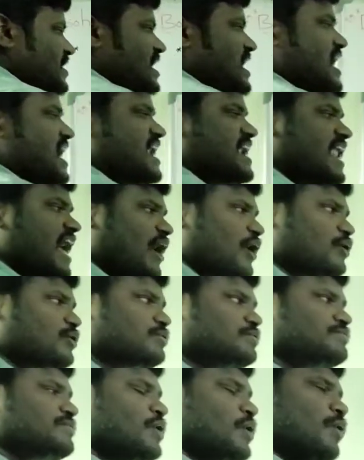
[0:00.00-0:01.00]
Now,
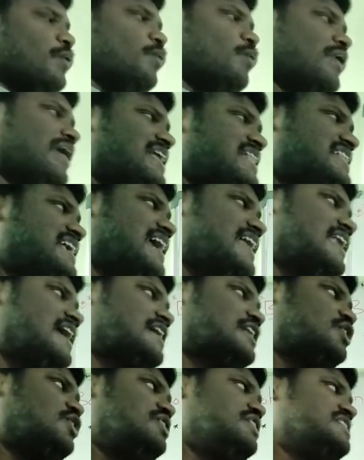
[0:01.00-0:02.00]
while the
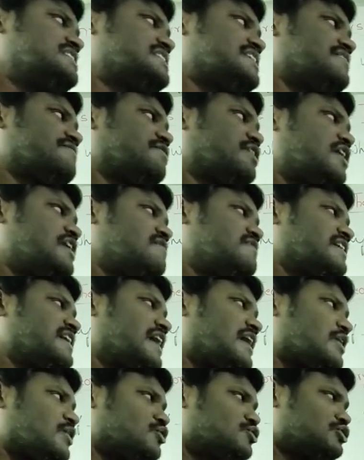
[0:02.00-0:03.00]
electron is revolving
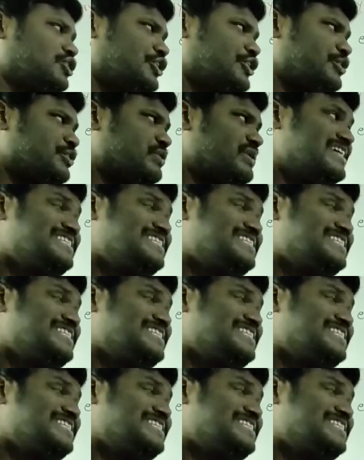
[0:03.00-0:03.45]
around the nucleus,